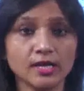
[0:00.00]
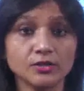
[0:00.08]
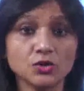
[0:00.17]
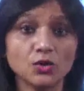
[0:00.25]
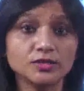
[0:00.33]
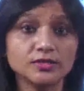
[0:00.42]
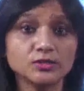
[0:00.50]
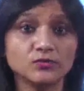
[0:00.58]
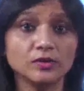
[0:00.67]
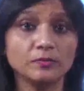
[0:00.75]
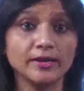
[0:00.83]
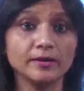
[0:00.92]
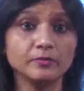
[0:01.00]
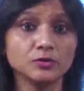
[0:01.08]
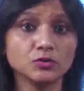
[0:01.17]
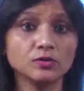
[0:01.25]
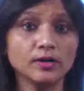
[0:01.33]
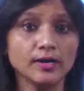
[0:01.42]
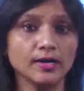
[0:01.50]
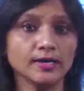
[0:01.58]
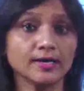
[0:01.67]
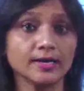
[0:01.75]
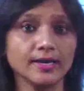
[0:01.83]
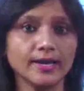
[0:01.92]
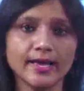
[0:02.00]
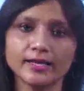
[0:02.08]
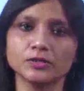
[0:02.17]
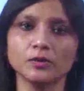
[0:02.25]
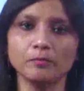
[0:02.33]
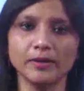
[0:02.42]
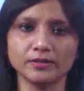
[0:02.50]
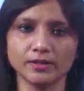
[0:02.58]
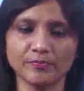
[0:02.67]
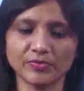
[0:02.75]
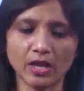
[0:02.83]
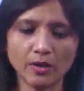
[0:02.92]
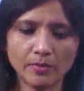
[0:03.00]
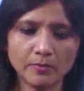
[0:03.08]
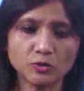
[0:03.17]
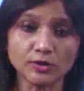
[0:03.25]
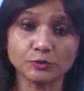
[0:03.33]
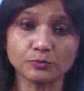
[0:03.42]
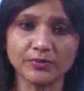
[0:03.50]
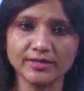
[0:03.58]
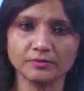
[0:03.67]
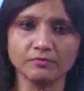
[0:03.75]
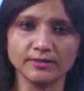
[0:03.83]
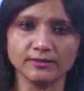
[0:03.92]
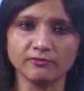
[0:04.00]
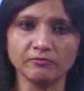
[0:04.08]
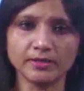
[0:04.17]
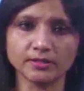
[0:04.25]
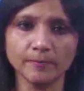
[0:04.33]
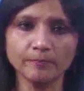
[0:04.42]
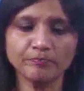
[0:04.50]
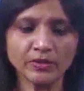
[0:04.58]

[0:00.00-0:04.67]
the audience will be able to connect better. I'll be able to express myself better.